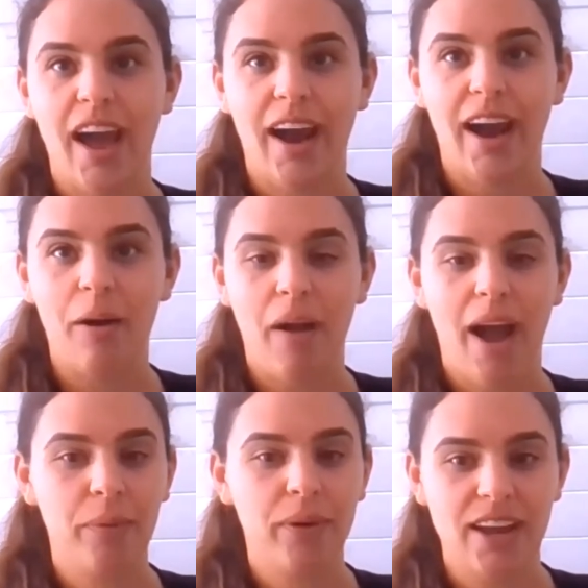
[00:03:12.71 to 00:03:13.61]

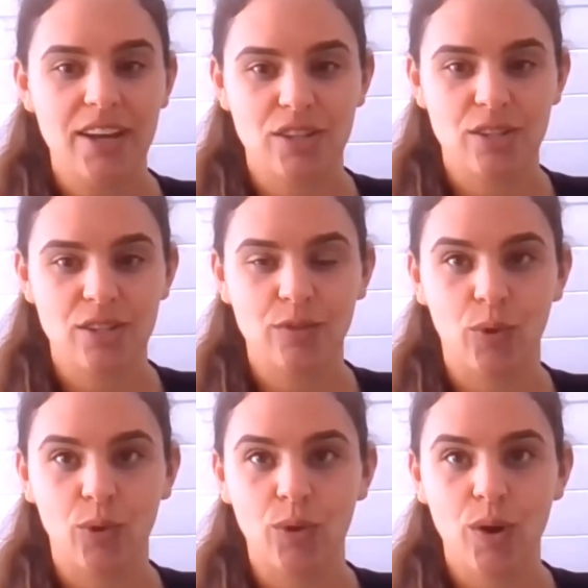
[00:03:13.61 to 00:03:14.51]
applications
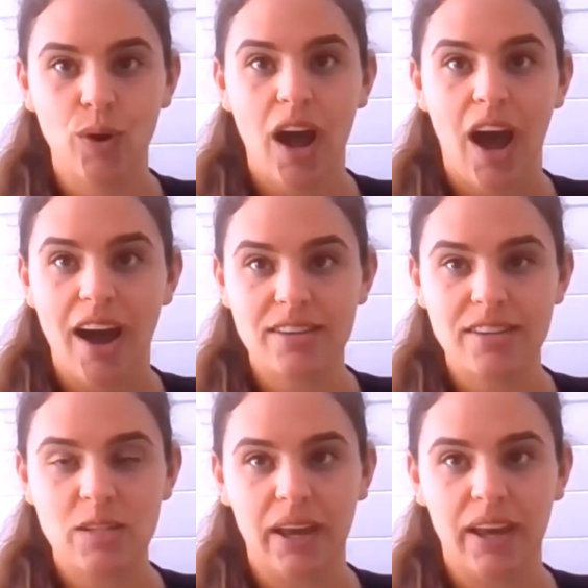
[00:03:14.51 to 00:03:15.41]
for
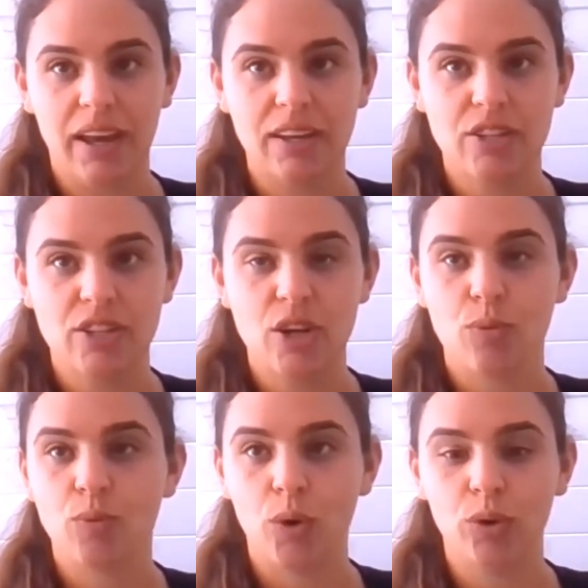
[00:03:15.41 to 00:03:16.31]
underspend,
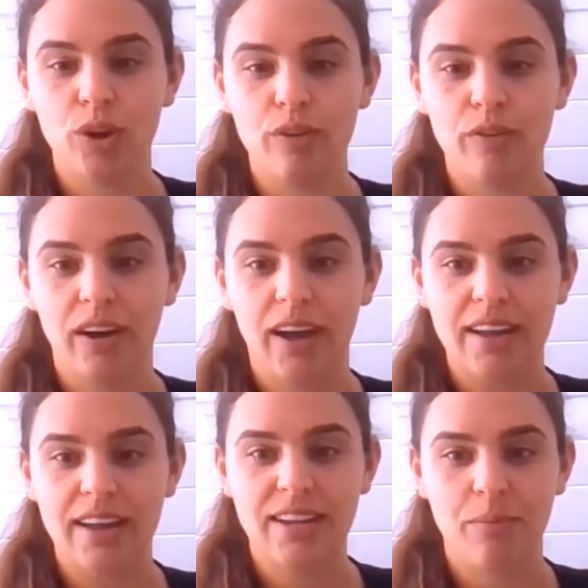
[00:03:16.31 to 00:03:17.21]
rollover
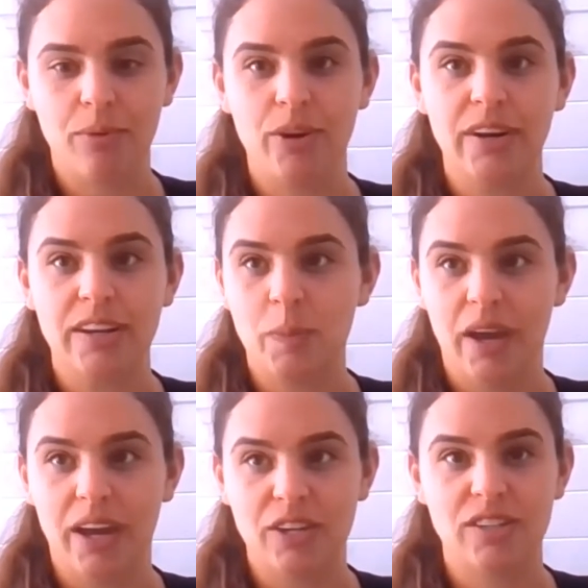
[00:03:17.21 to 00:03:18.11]
and temporary
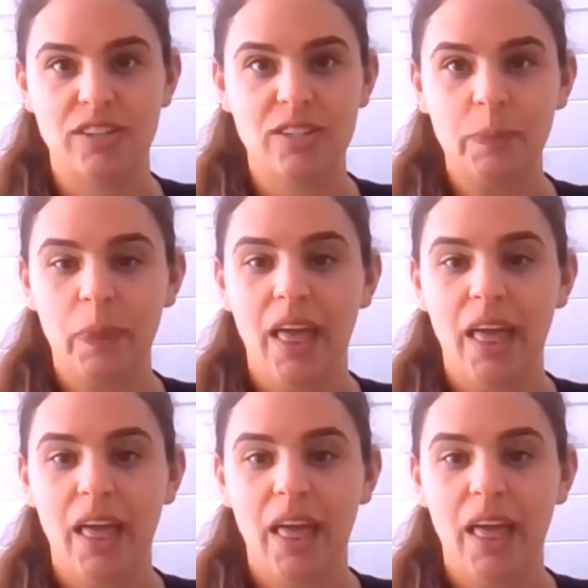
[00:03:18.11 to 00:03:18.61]
expansions.